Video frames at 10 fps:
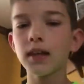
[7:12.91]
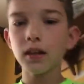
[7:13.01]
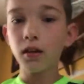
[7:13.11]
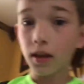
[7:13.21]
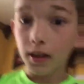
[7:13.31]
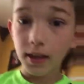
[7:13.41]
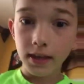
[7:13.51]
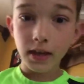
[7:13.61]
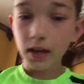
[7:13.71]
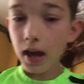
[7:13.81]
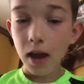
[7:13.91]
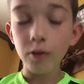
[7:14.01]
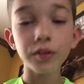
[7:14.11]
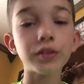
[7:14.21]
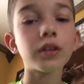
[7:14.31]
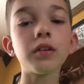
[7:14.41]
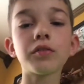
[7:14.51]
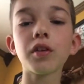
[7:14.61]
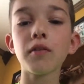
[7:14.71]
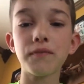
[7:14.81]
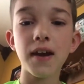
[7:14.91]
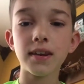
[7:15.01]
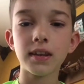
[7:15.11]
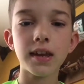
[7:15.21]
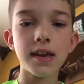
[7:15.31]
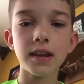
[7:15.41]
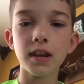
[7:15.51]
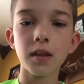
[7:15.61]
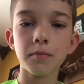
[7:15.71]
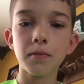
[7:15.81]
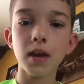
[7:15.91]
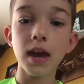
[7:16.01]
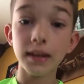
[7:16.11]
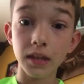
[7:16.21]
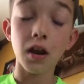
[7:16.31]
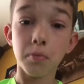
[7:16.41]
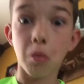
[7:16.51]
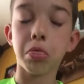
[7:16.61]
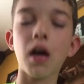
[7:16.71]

It was all fine, and I ended up